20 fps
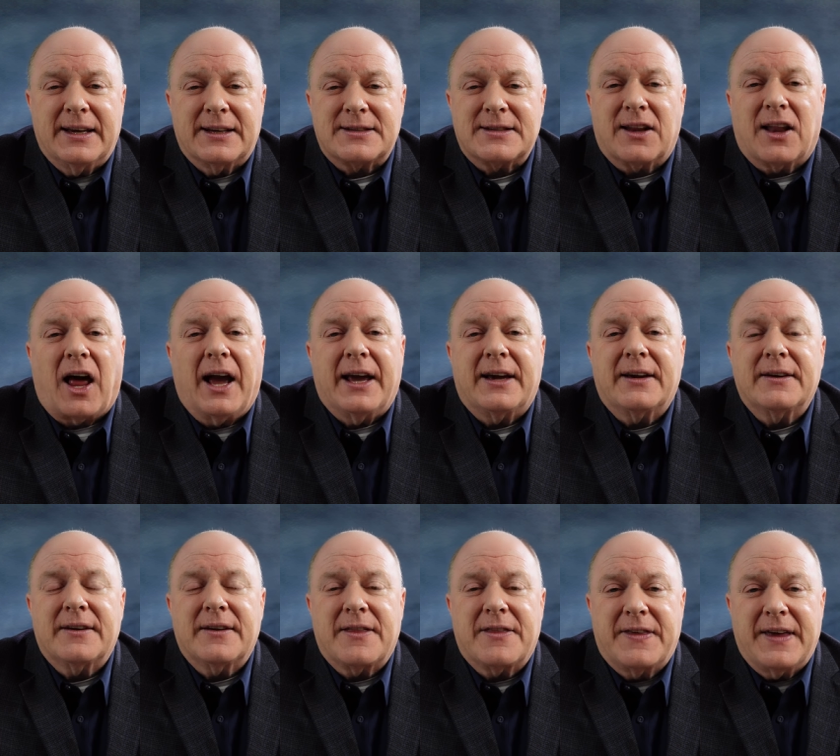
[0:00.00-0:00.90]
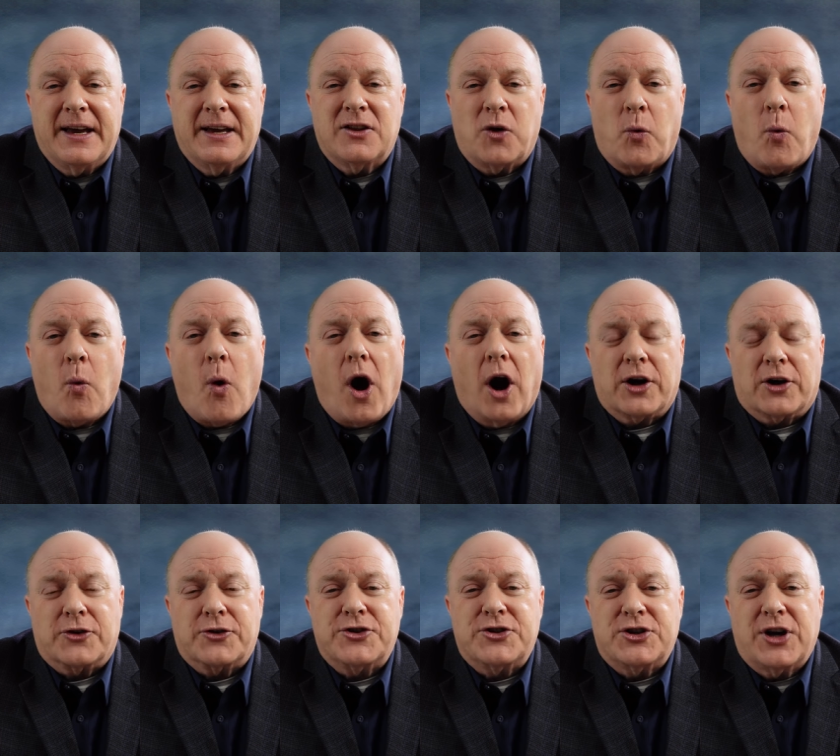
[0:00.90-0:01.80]
it's like think the
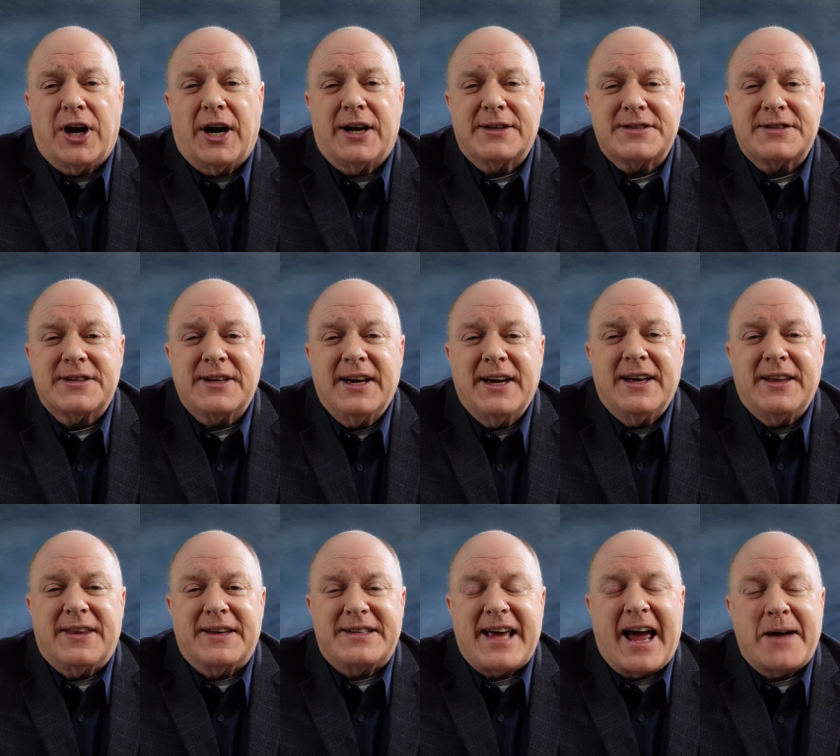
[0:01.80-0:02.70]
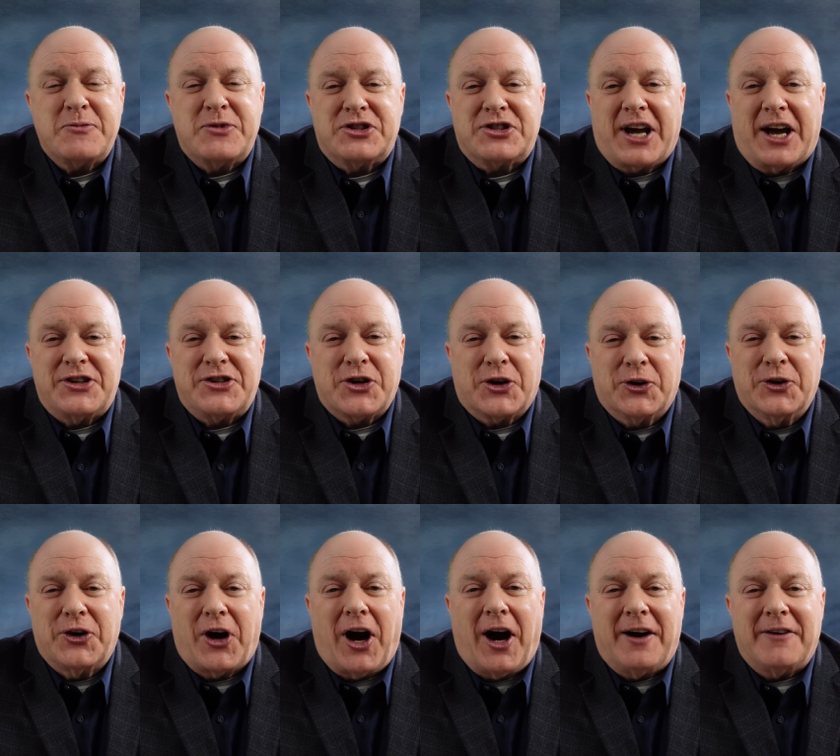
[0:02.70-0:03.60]
water just the tap just got
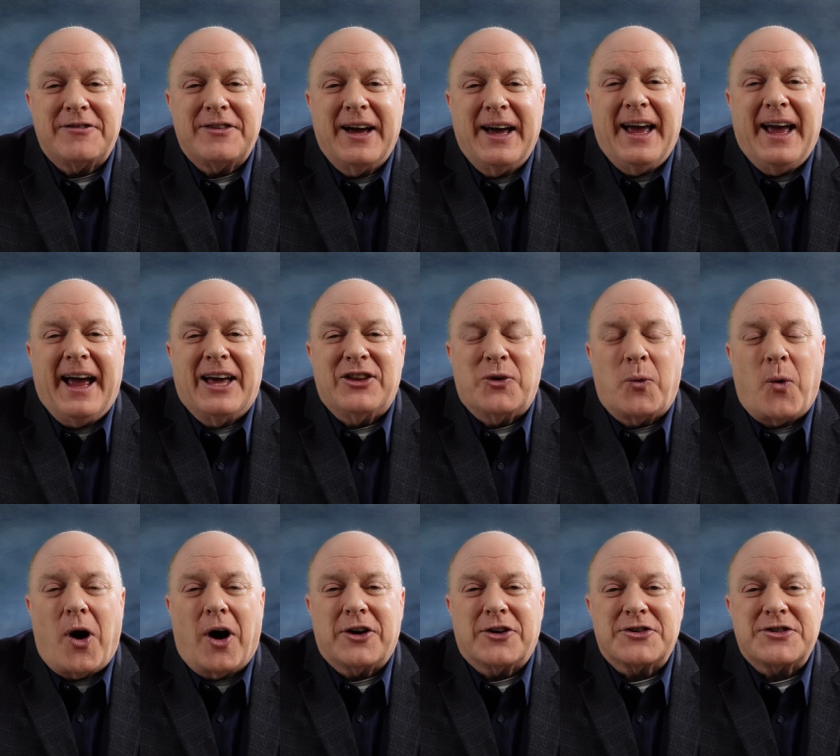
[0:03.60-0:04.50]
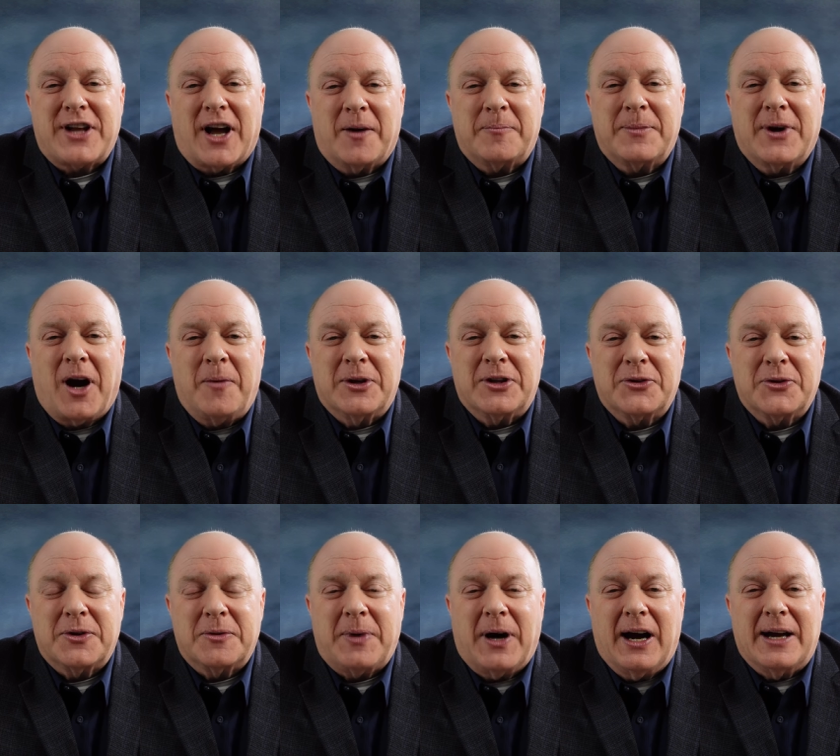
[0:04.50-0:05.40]
turned off and the water stopped coming
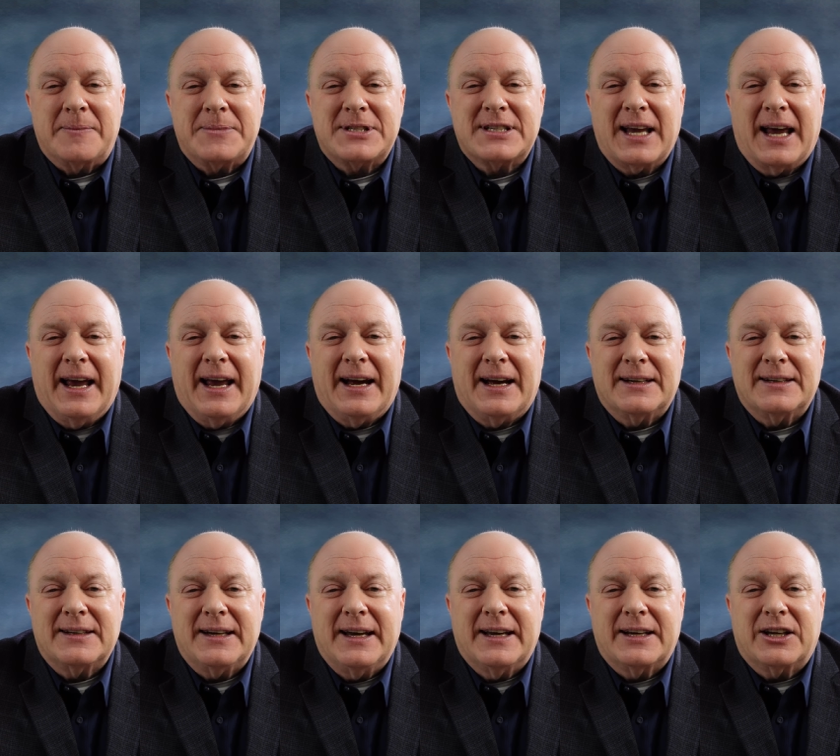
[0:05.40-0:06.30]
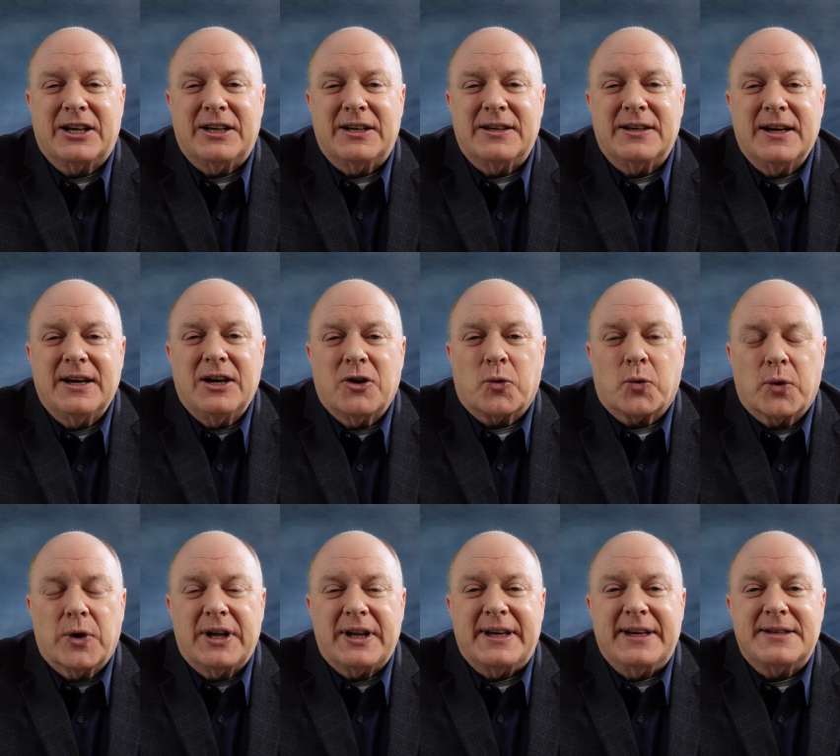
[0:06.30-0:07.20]
through the pipes and it can
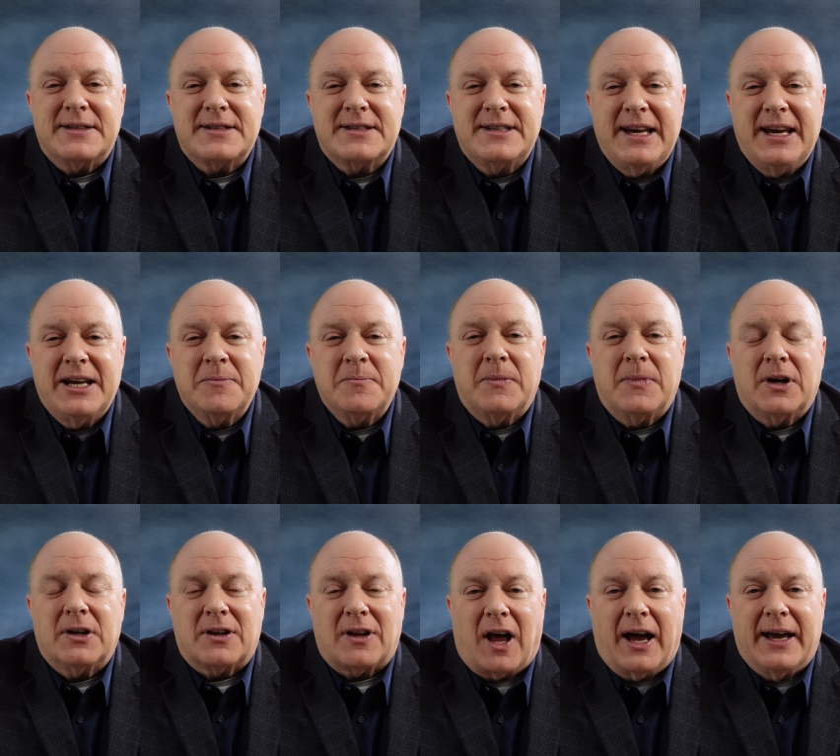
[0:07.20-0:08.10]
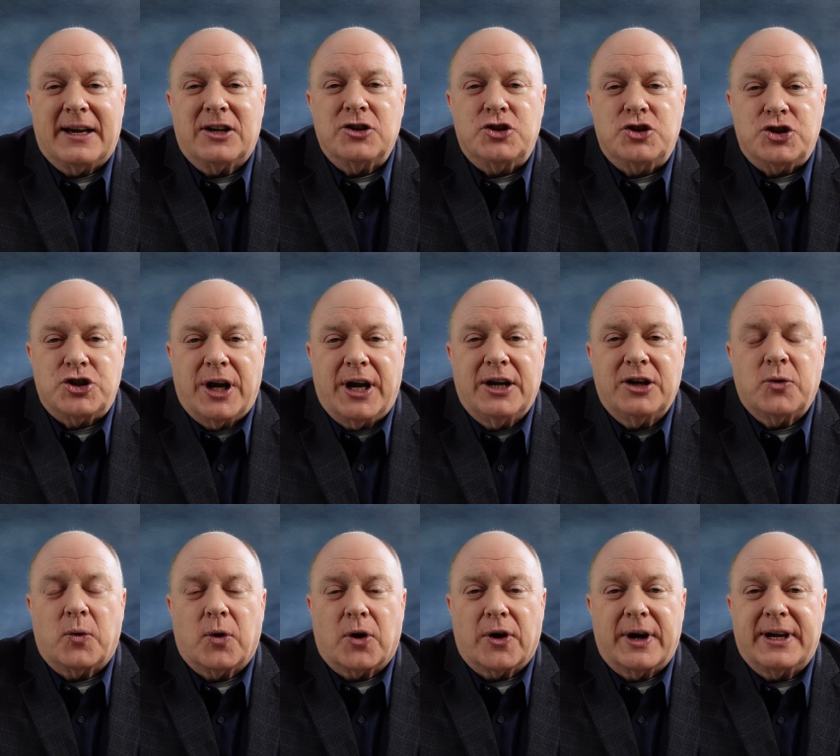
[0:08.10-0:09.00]
really seem like
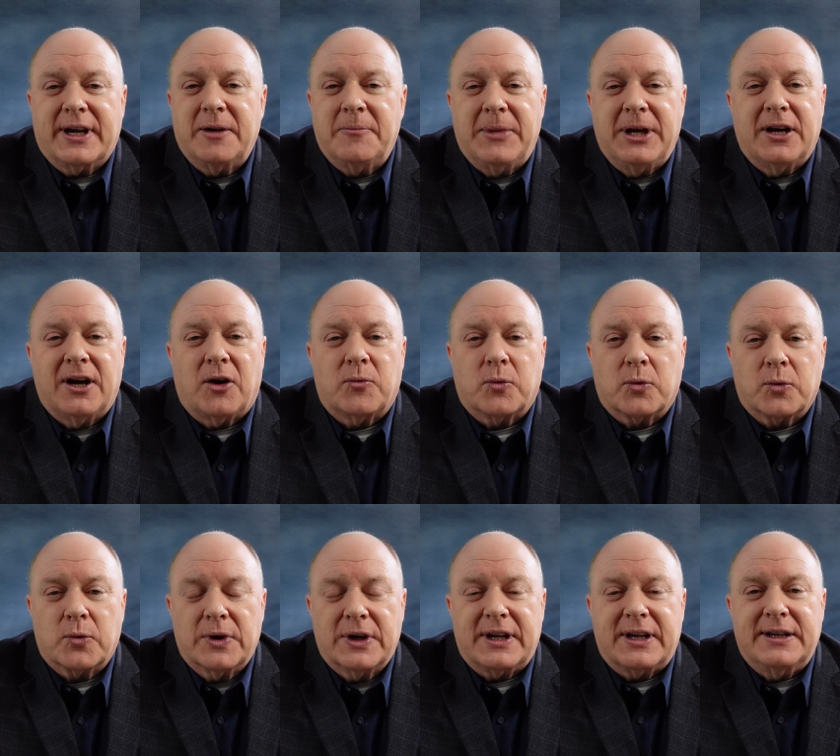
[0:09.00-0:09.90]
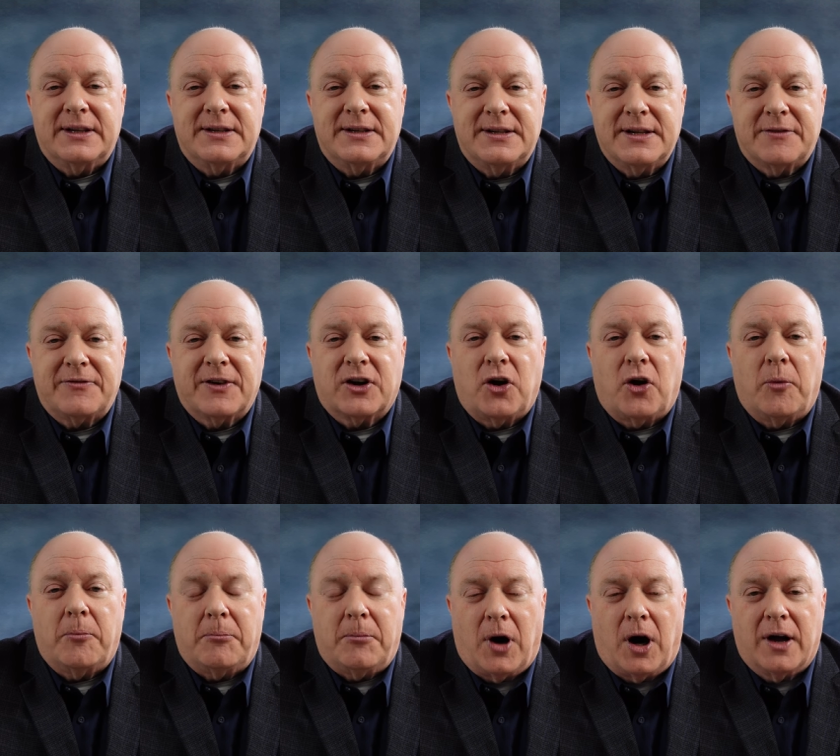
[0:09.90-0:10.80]
january can be a really
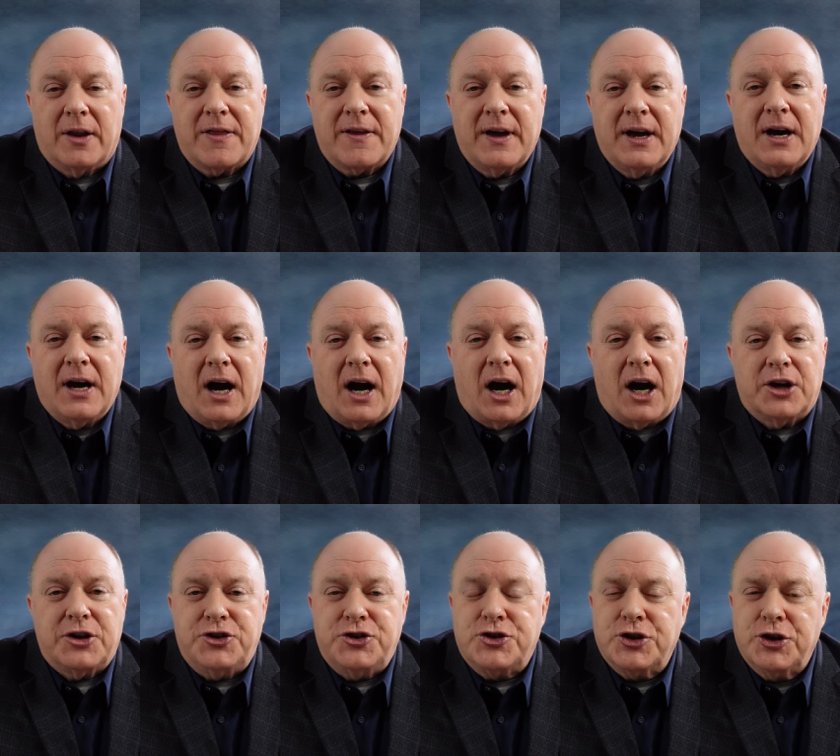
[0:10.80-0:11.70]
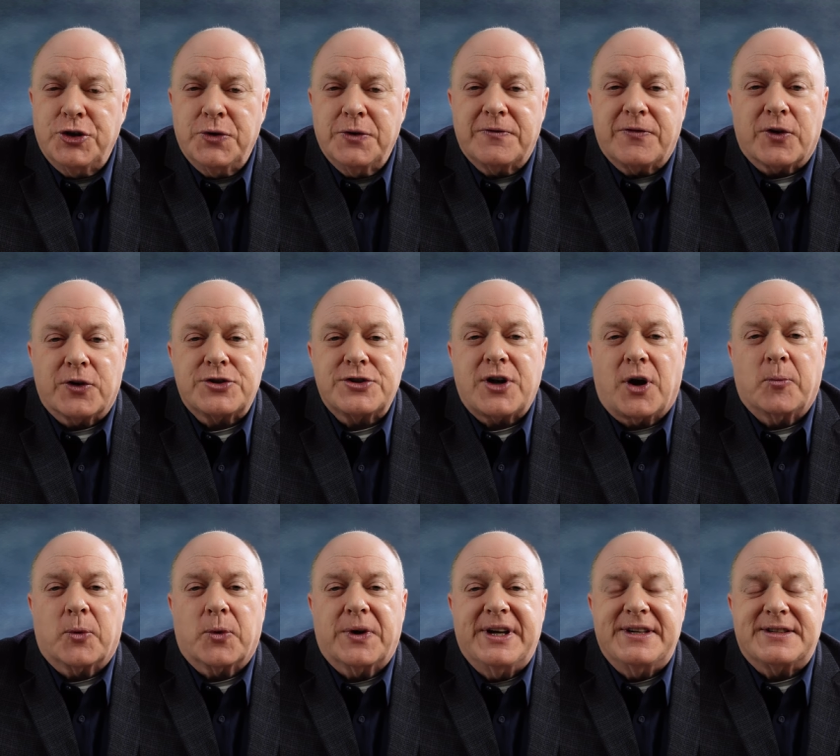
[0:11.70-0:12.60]
difficult month uh, june for
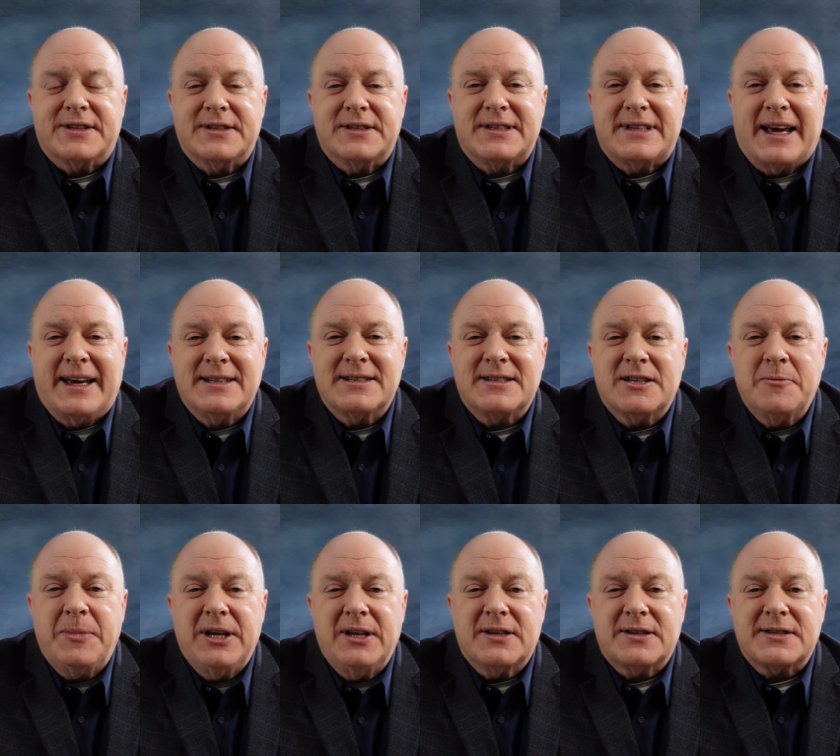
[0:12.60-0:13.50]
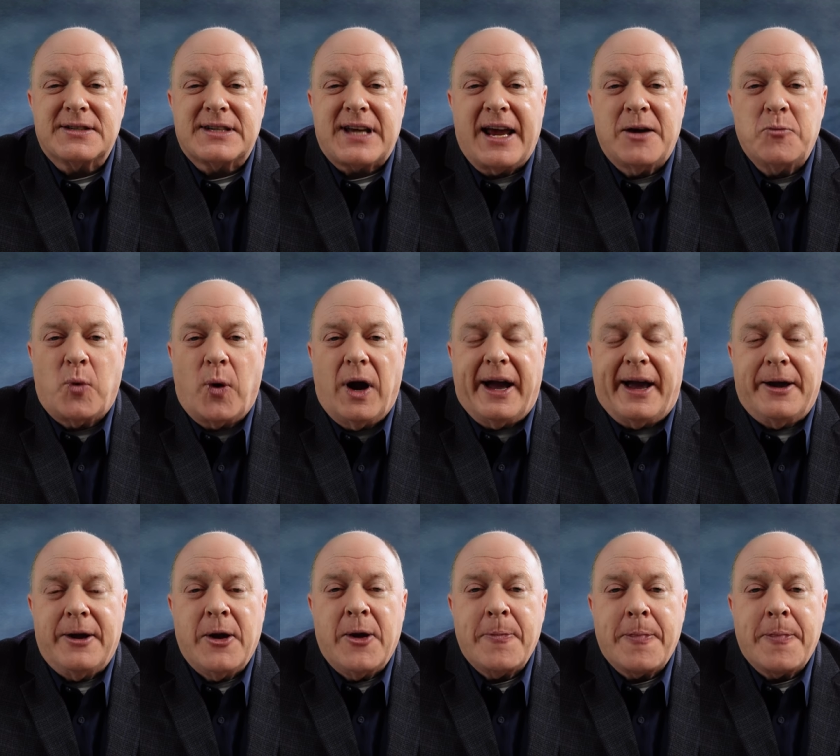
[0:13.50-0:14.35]
some reasons tends to be the same way